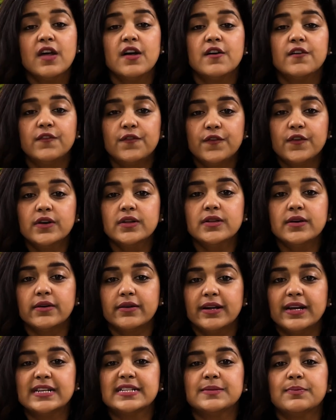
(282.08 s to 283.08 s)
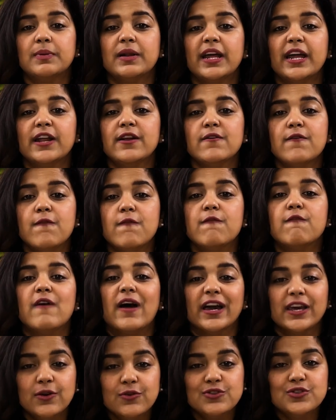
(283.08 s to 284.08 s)
Further, explain
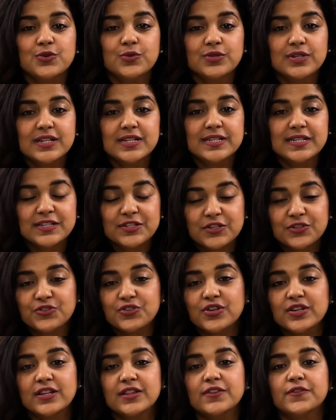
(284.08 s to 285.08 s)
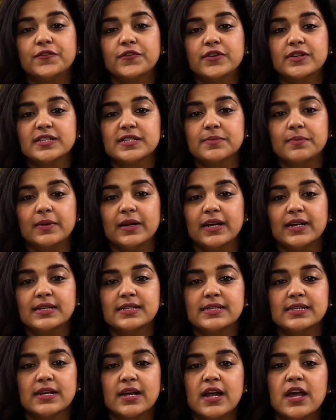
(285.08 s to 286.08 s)
why you took the decision in the first
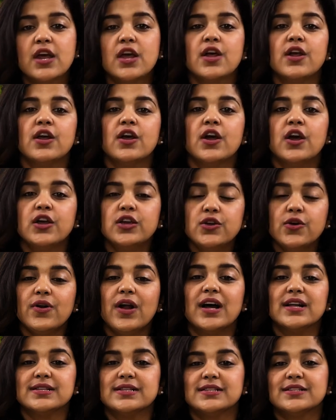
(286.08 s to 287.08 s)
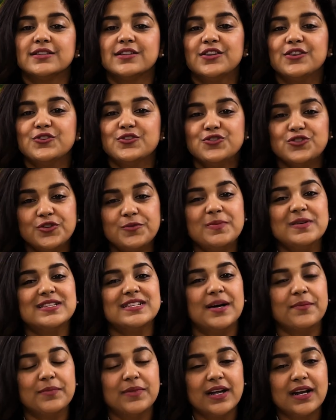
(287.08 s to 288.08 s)
place. Your answer should be
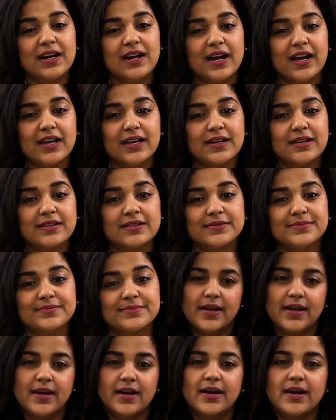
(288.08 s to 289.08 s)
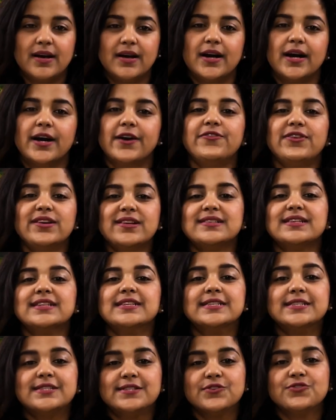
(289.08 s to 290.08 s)
something like, a recent
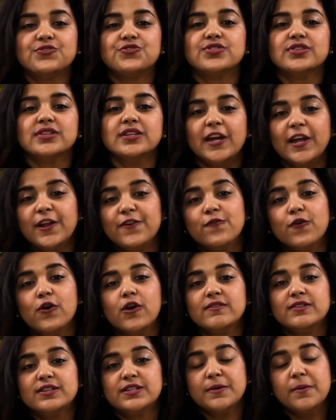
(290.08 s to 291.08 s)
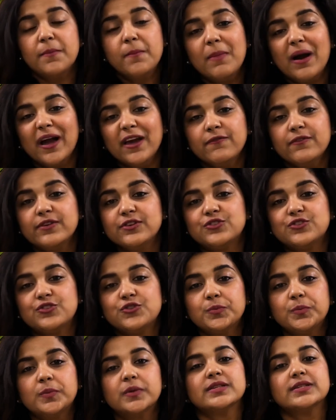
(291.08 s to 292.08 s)
decision involved my wish to
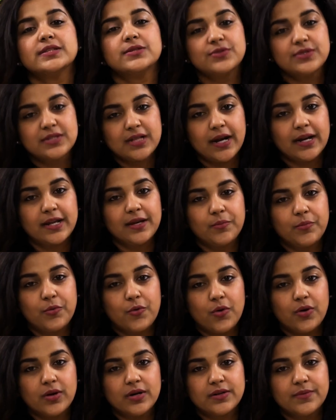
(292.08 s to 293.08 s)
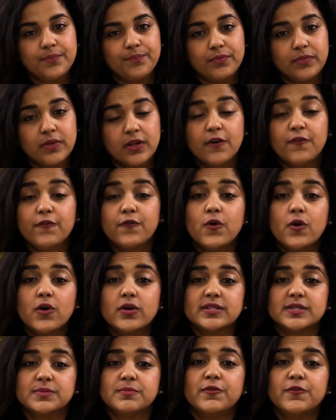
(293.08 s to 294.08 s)
pursue study abroad. Of
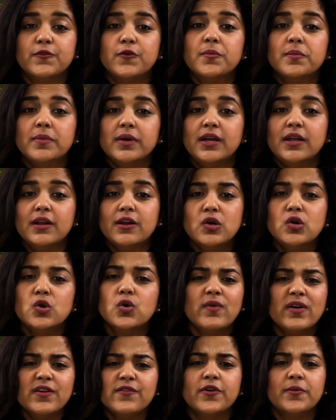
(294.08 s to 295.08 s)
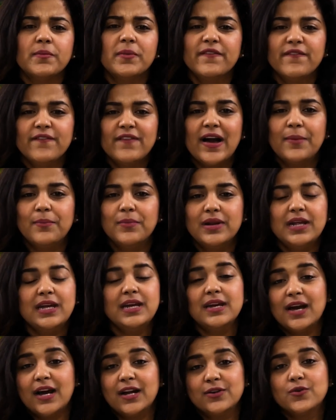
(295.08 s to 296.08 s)
course, the four main, knowing from my family
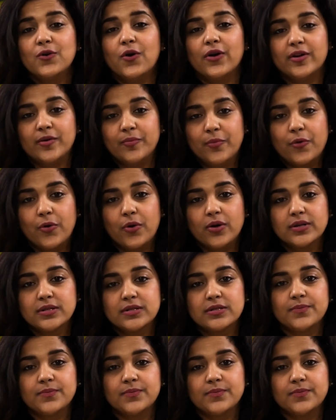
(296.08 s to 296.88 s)
had gone abroad.